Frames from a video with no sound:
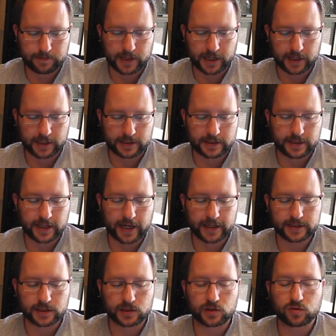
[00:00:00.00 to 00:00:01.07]
And that
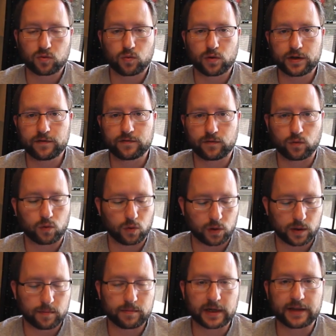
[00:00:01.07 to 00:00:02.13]
is a
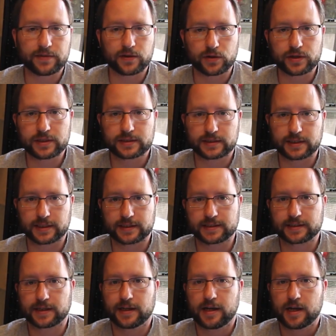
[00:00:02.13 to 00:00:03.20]
24 by
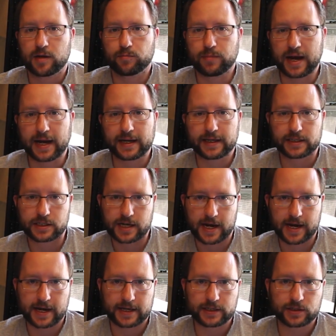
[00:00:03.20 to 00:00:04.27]
36 baggage
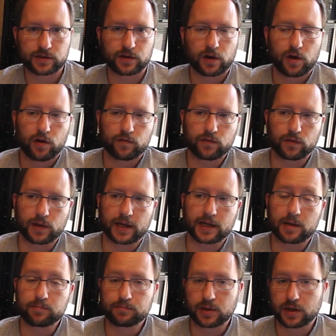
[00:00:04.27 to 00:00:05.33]
hatch for like
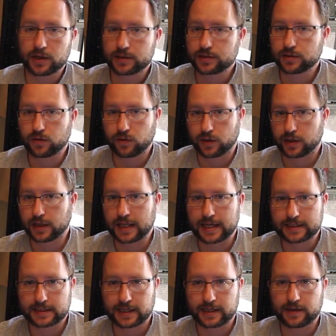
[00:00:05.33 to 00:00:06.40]
a bus or a
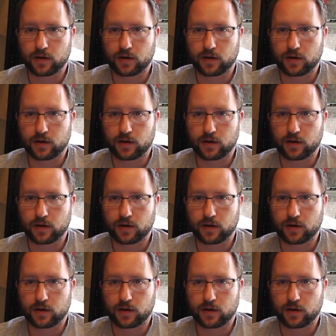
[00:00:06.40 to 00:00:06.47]
Class A